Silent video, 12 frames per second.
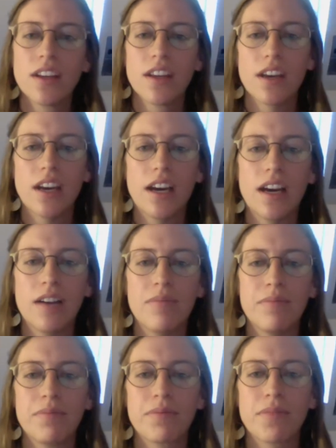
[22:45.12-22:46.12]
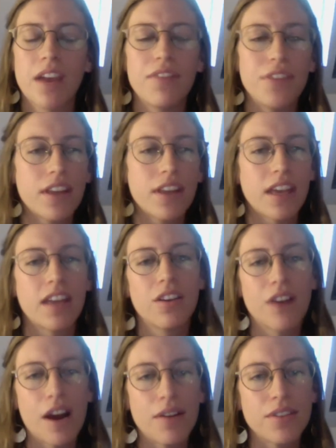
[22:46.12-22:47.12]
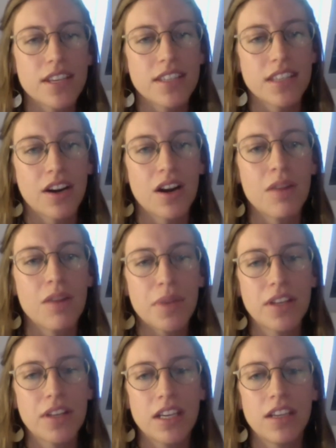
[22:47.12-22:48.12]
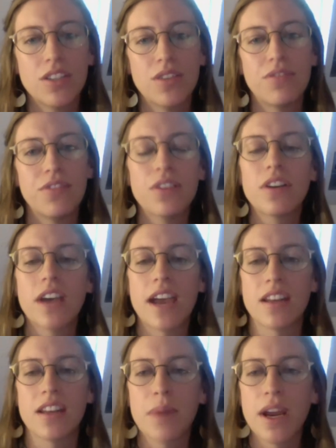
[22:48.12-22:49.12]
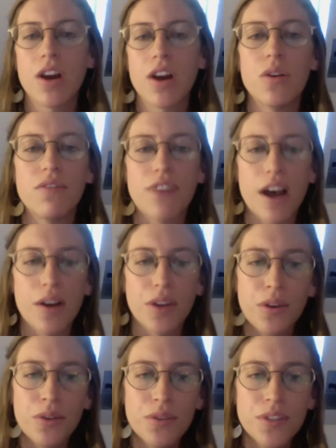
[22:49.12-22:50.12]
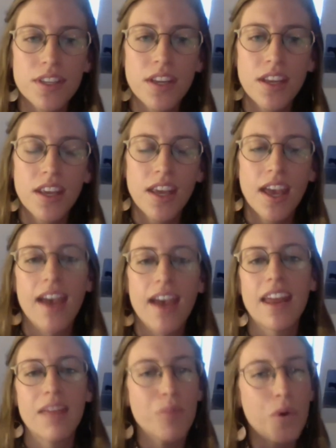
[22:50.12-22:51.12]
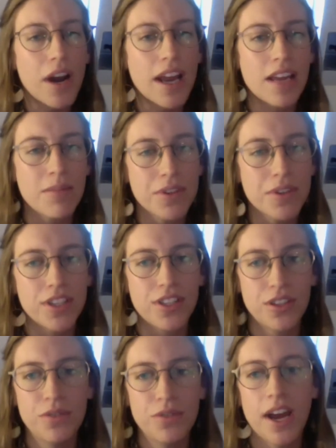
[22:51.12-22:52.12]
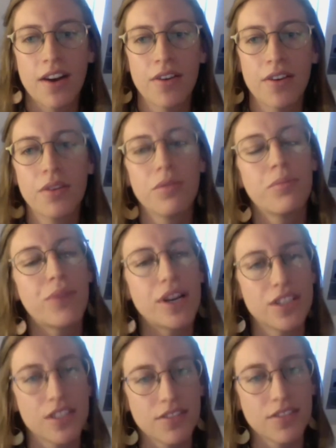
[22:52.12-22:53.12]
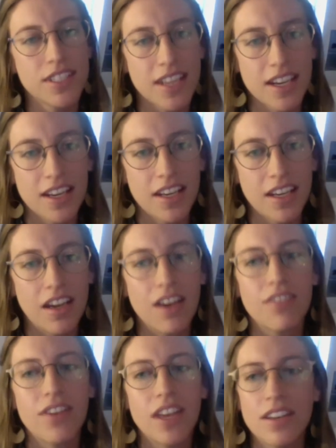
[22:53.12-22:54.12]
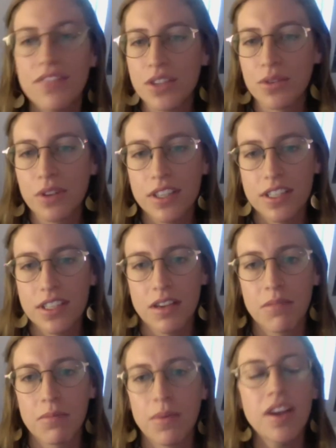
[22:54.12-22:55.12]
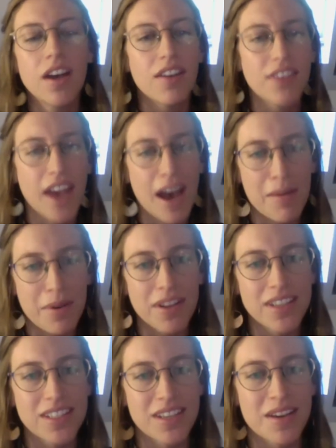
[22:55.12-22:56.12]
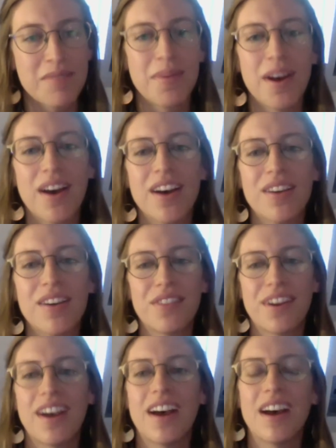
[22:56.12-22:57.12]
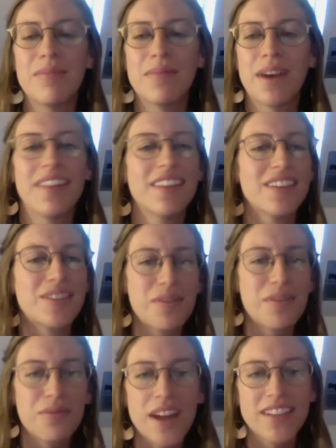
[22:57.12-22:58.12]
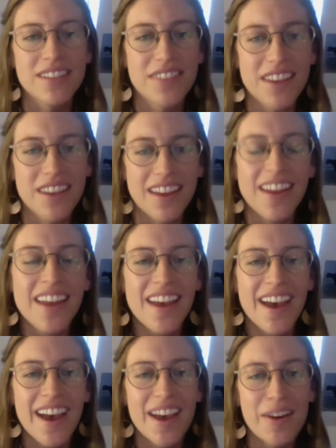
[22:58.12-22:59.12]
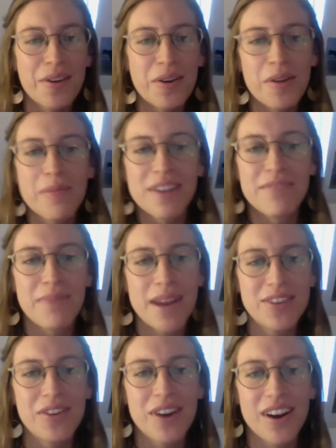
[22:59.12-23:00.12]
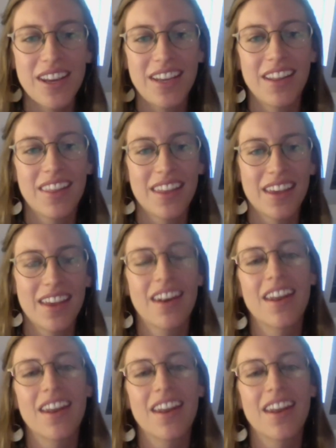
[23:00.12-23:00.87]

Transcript: I feel like it grounds us in our ability to feel guided by our own values and more able to tune out pressures of society, of individualism, of capitalism, of and the sort of rest of the heteronormative patriarchy that